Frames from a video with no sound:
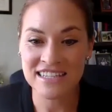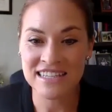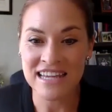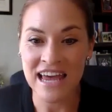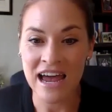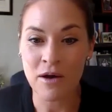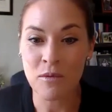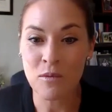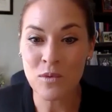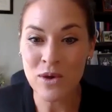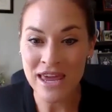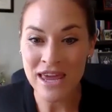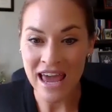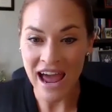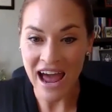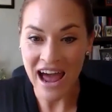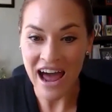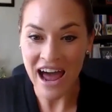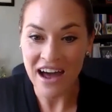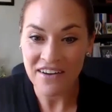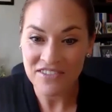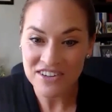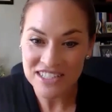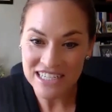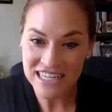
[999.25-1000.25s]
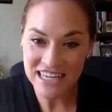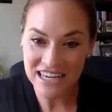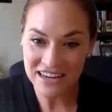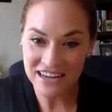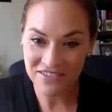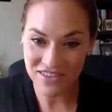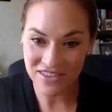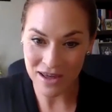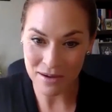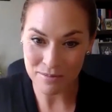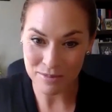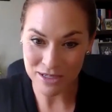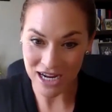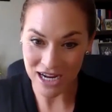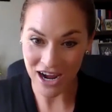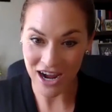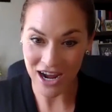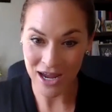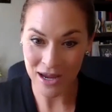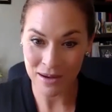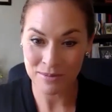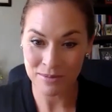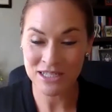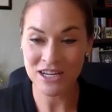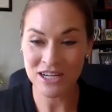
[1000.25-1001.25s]
that we have to give them
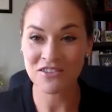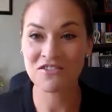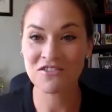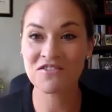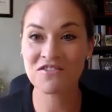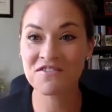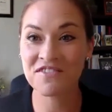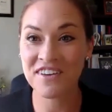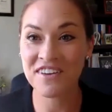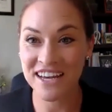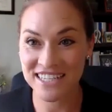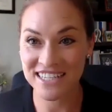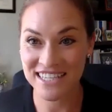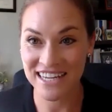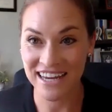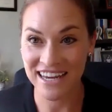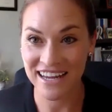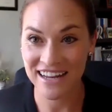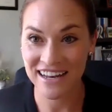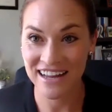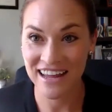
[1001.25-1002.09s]
time to fix it.